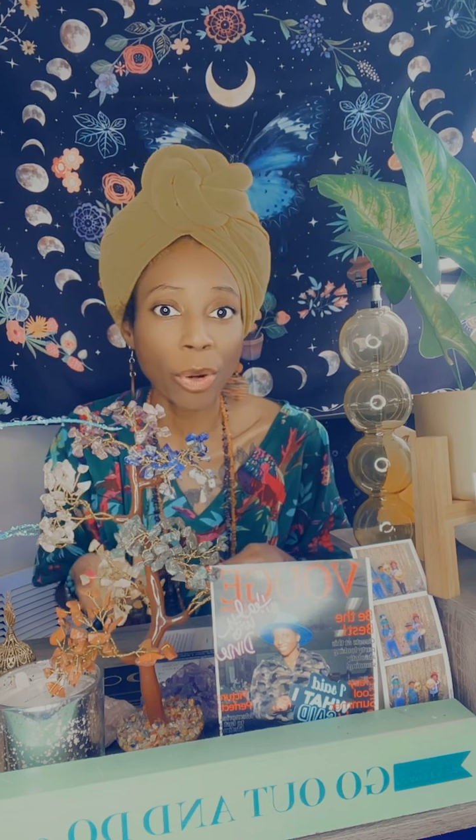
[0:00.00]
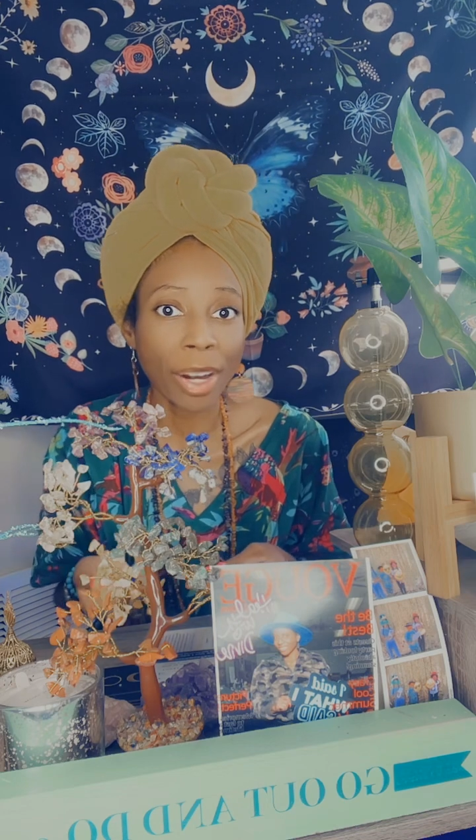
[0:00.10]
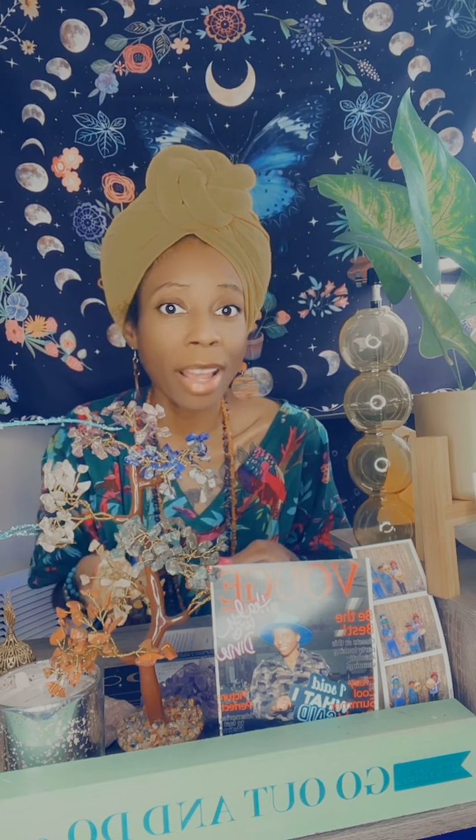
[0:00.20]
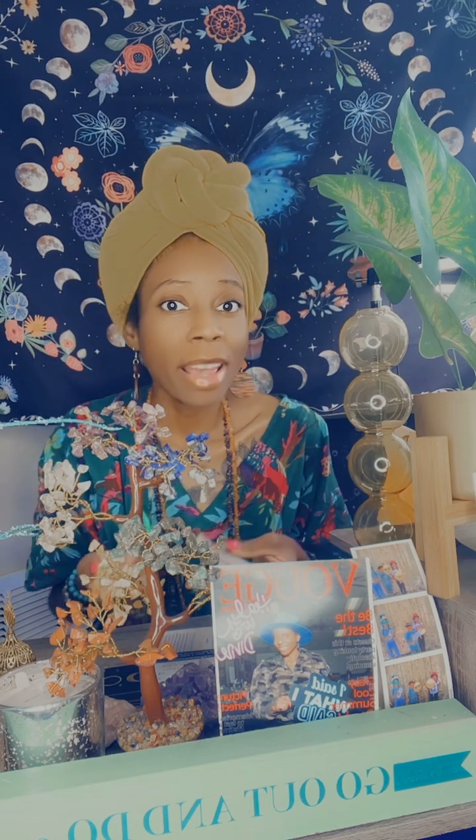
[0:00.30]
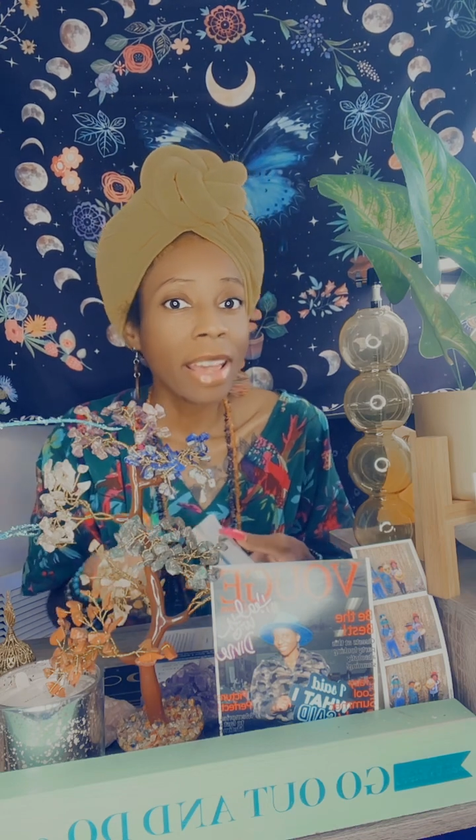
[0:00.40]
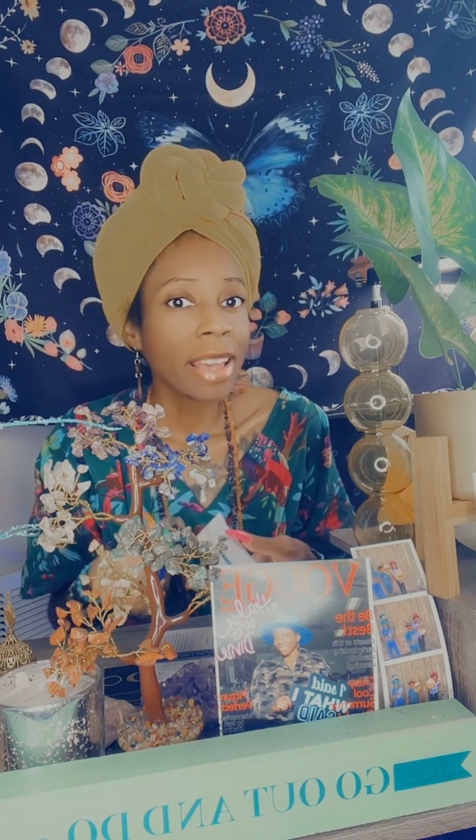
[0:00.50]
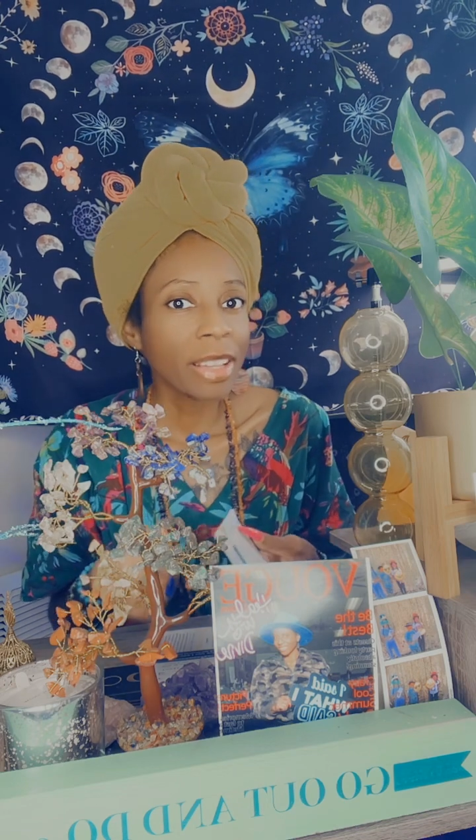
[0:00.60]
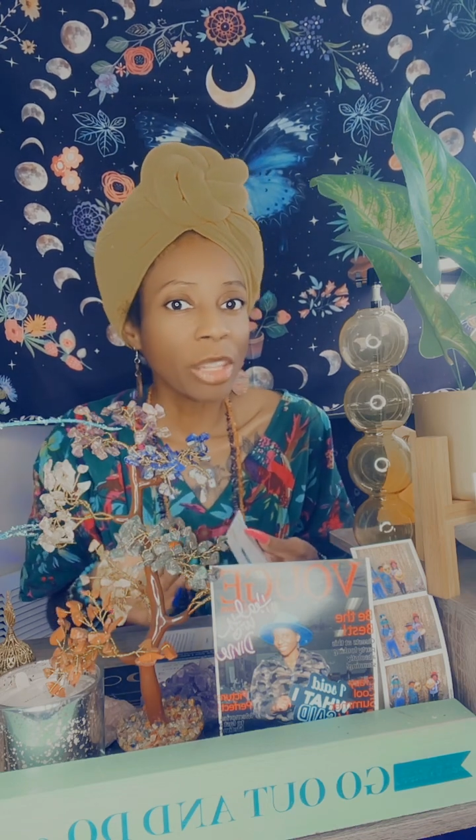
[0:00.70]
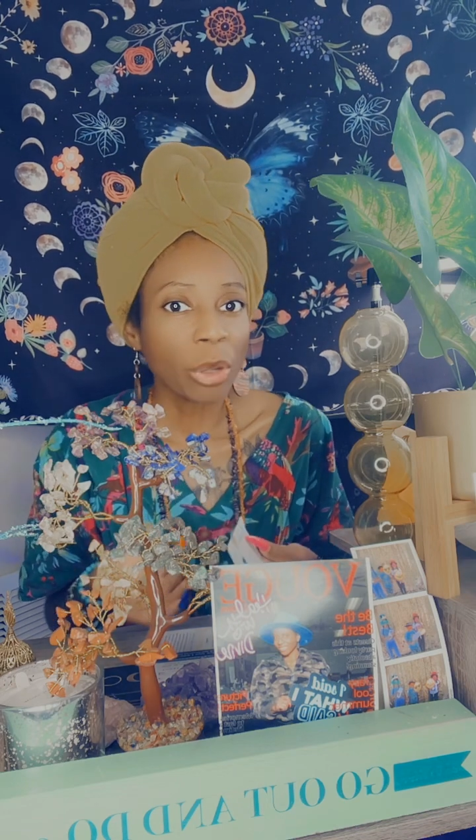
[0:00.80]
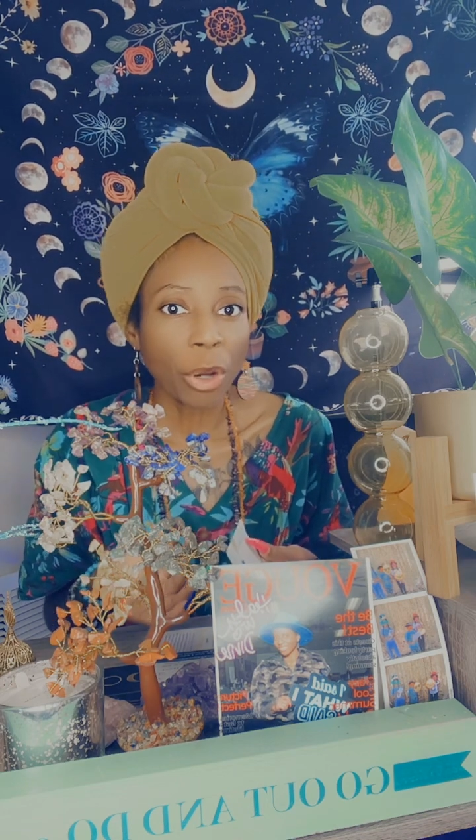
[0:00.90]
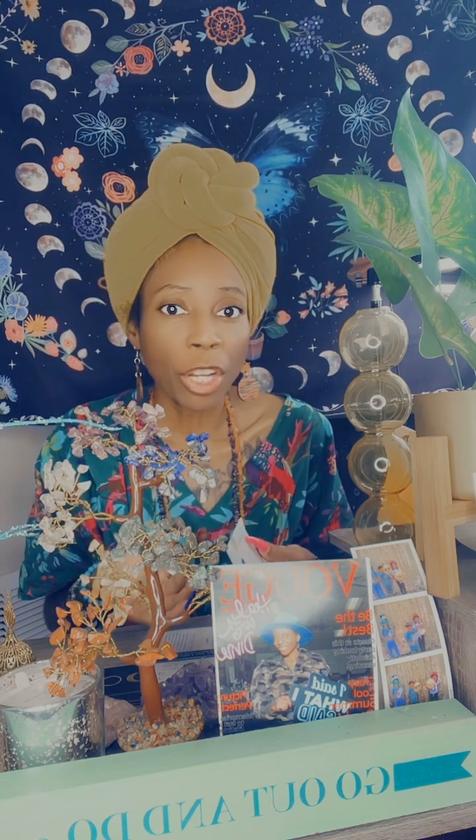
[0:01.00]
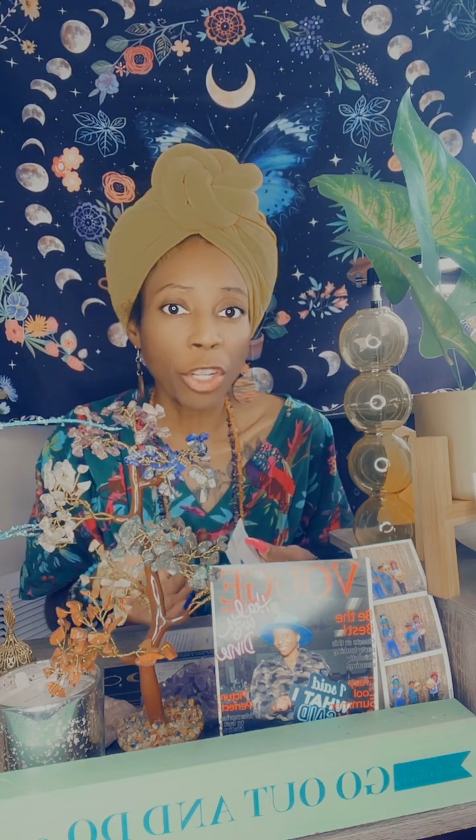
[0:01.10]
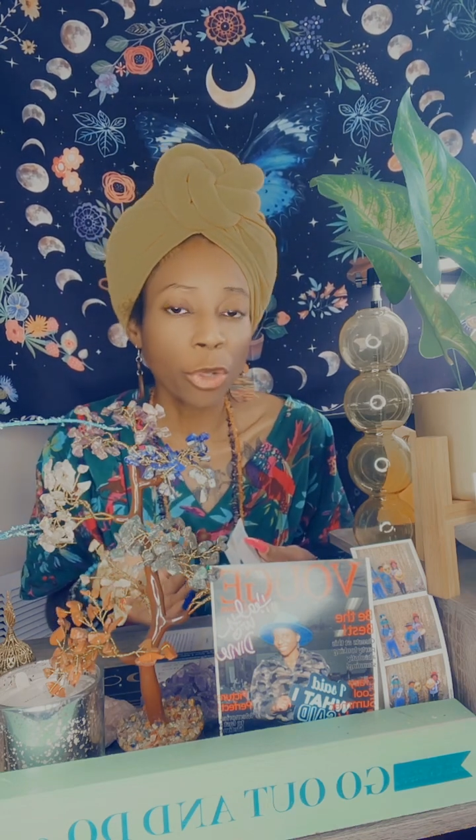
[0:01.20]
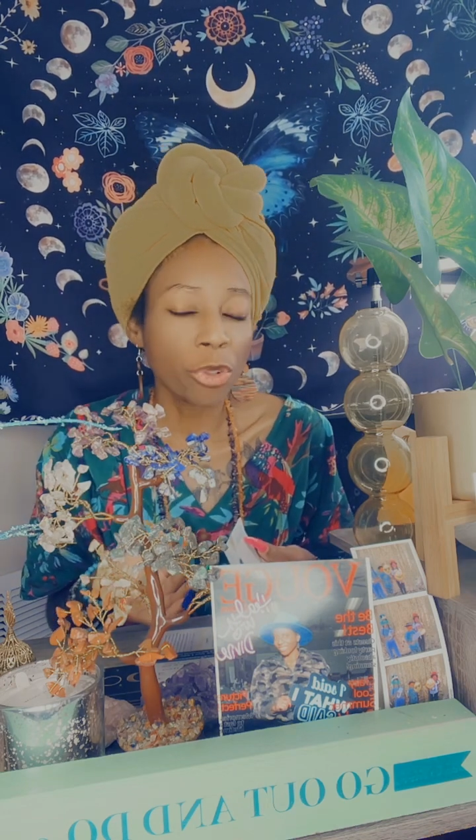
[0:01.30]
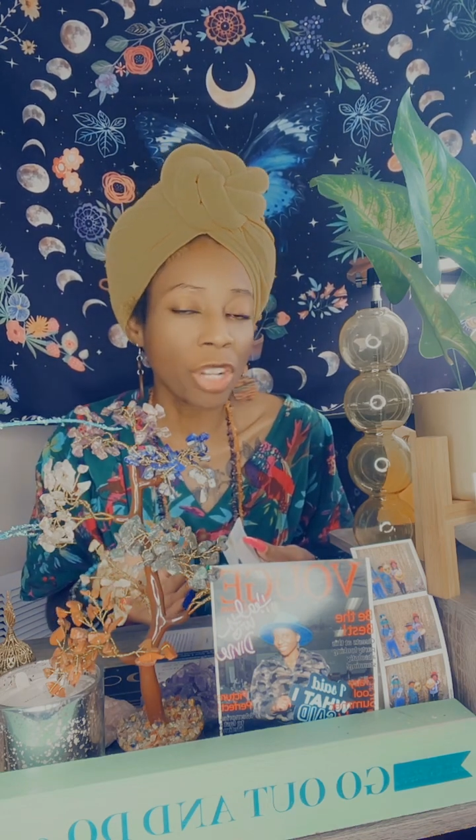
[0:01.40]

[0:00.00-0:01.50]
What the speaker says: or, you know, a new